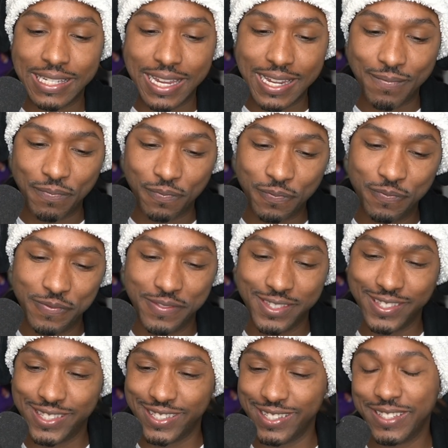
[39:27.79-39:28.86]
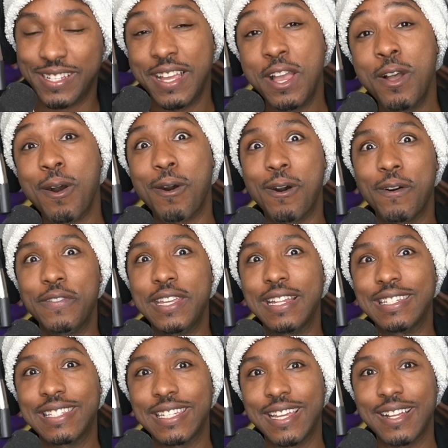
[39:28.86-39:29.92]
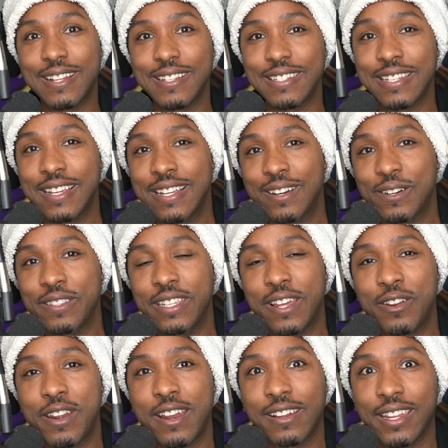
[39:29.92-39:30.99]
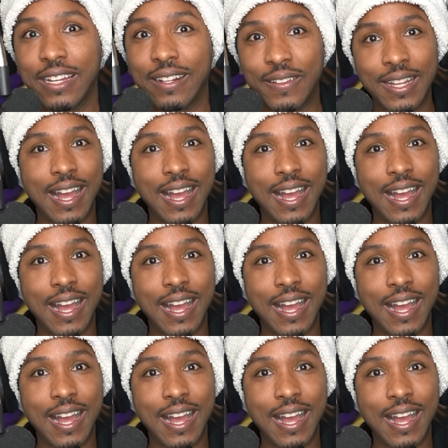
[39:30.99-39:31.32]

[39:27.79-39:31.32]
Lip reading: And all the incels on the internet are like,